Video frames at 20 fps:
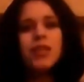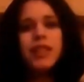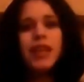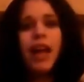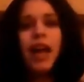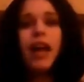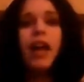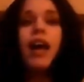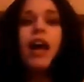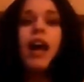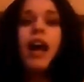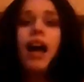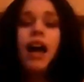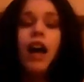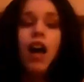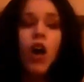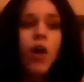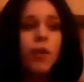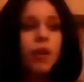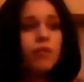So yeah,
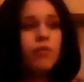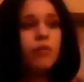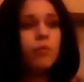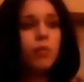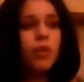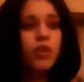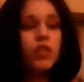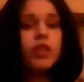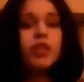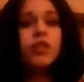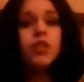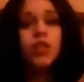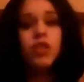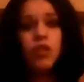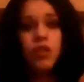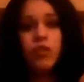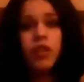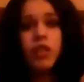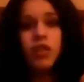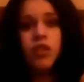hope you have fun watching.
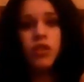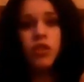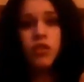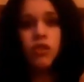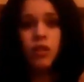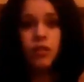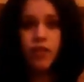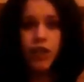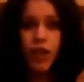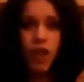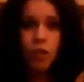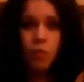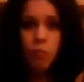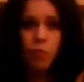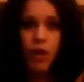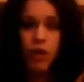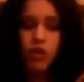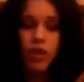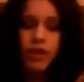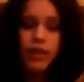Sorry it's such a long video,
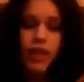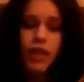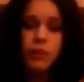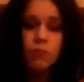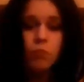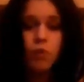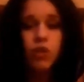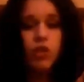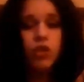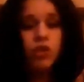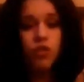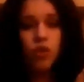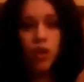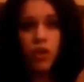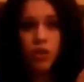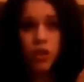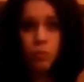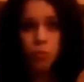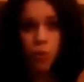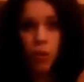but I tried to get as much
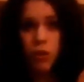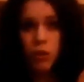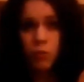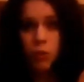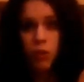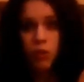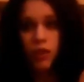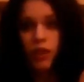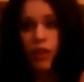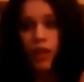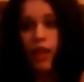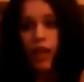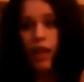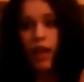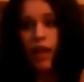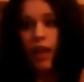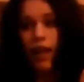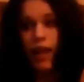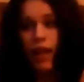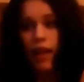across as possible.
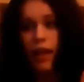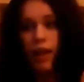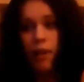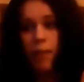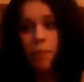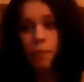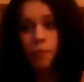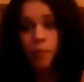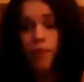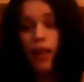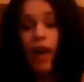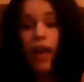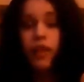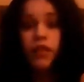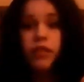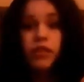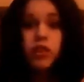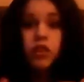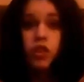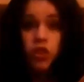
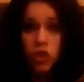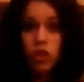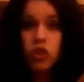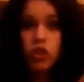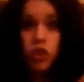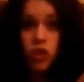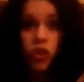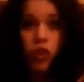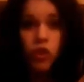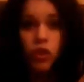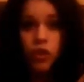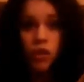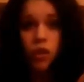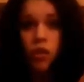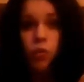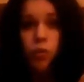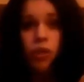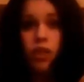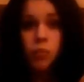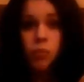And good
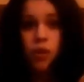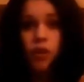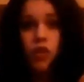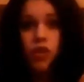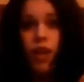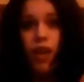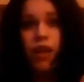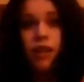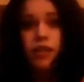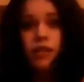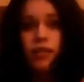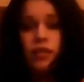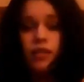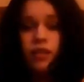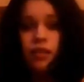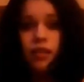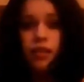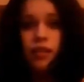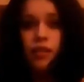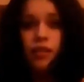luck with your
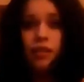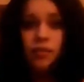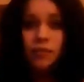projects.